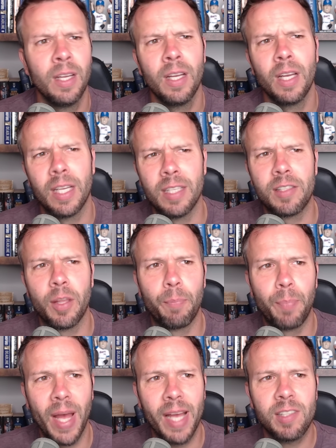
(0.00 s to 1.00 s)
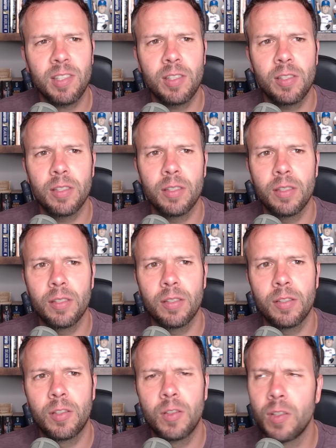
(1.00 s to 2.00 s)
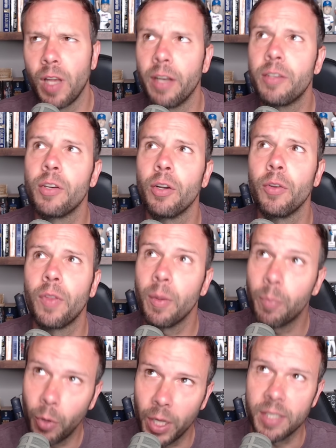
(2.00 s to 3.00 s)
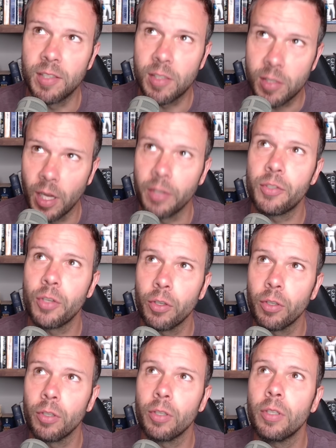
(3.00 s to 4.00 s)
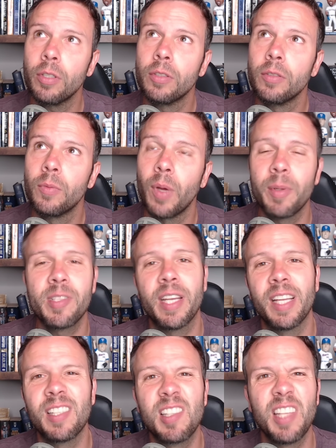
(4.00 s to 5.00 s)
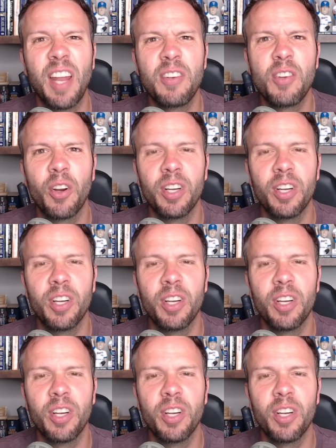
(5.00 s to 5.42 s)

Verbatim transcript: He's the best center that played center why am I saying it's center?